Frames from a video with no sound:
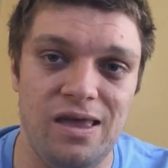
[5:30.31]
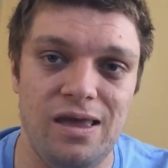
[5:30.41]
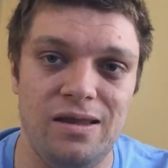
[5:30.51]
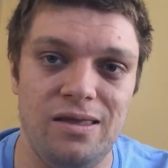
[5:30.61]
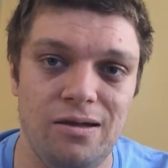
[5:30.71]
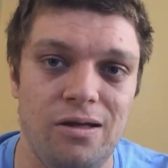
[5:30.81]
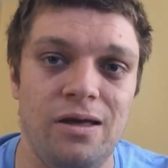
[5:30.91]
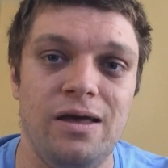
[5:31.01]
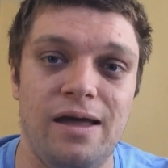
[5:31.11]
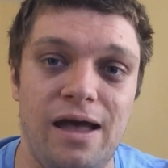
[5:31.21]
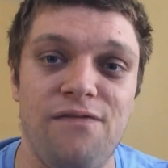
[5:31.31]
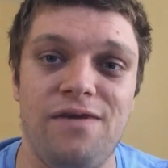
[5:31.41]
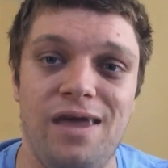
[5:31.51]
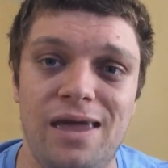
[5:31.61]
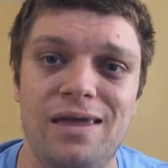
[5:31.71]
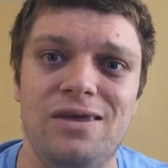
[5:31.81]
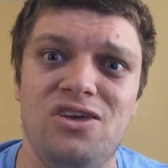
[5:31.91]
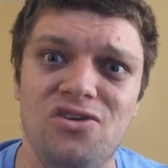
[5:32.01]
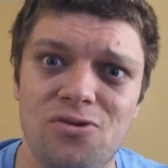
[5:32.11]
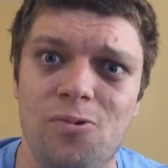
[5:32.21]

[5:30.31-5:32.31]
And y'all have a good